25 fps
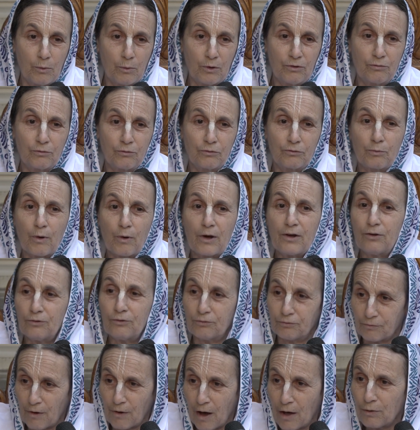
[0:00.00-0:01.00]
which was what
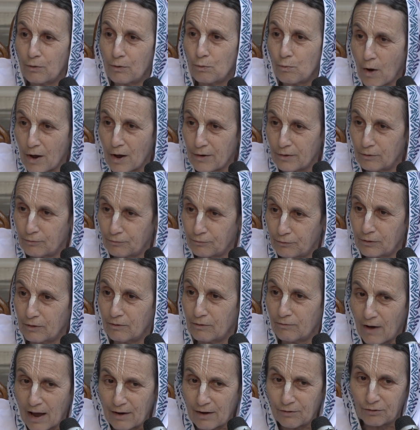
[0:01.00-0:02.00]
his father wanted for
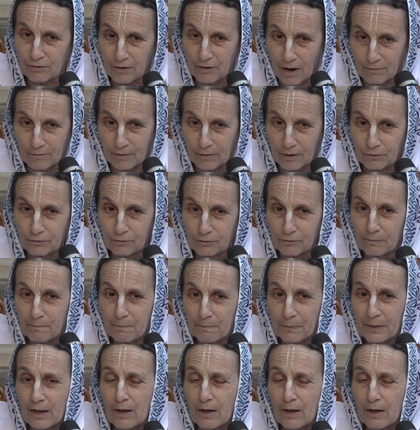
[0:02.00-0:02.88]
the Vaishnavas,